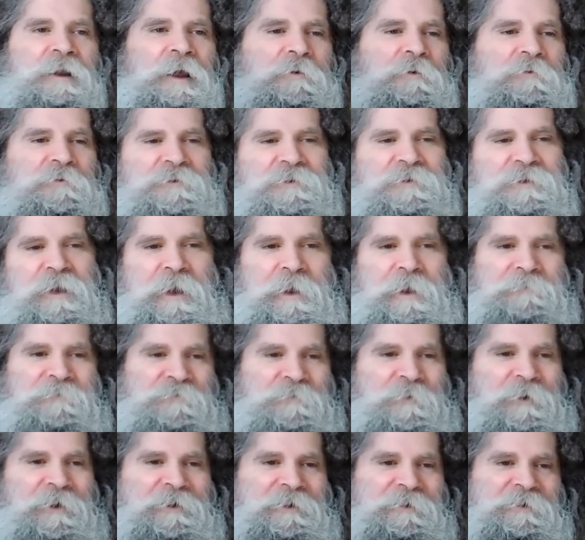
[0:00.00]
I was
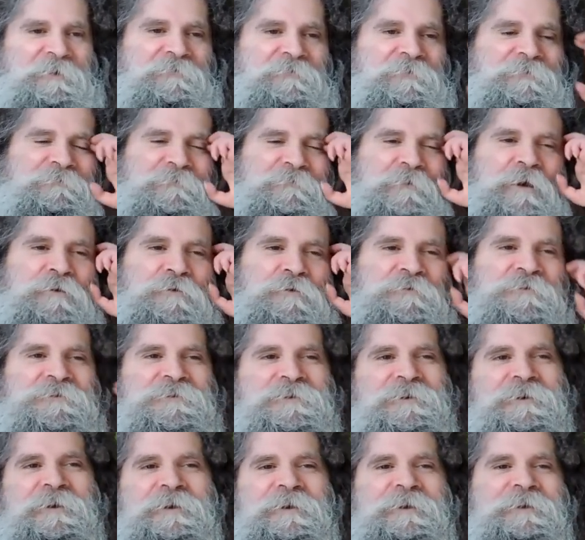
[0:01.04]
camped by a
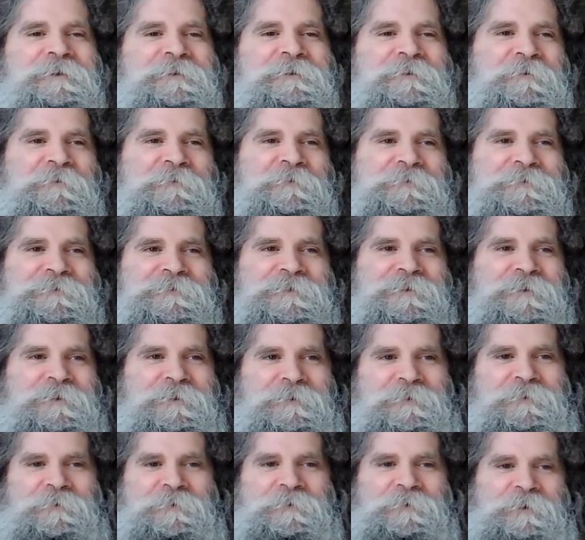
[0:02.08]
rattlesnake, just
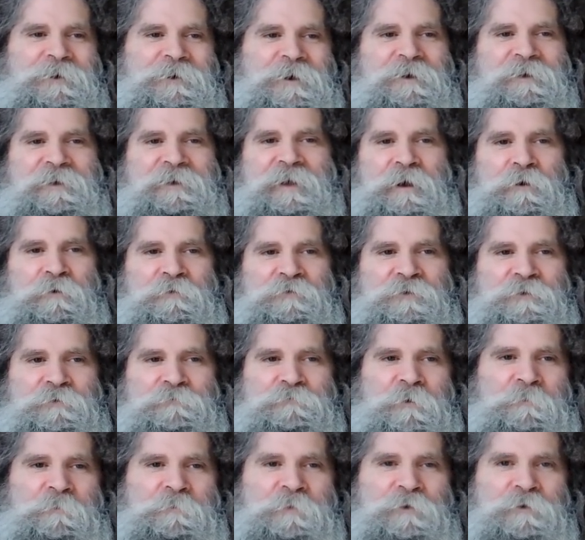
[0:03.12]
hung out with the
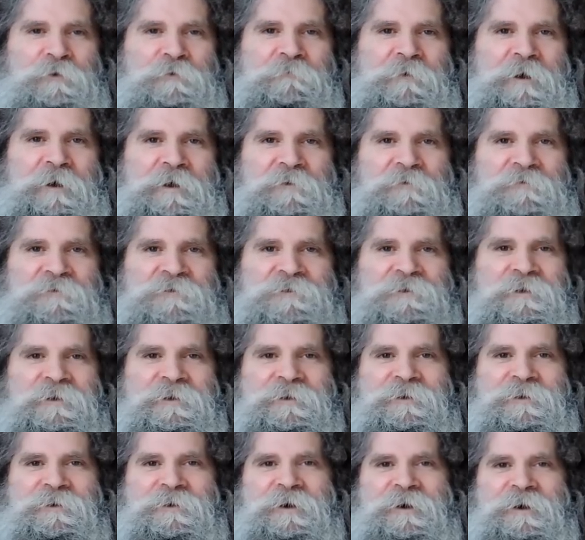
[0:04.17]
grumpy old
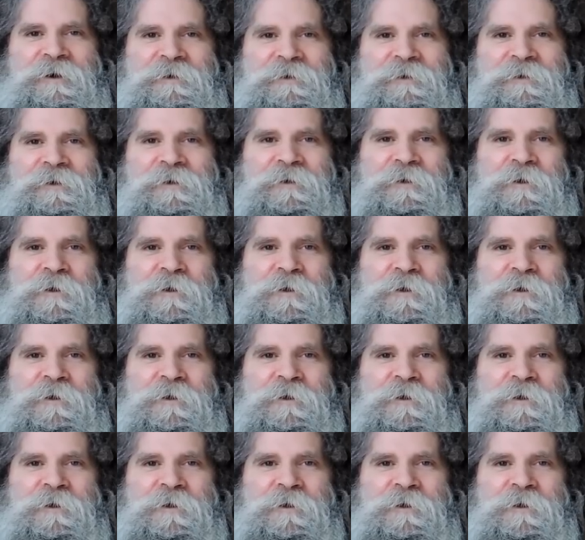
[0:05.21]
rattlesnake a lot.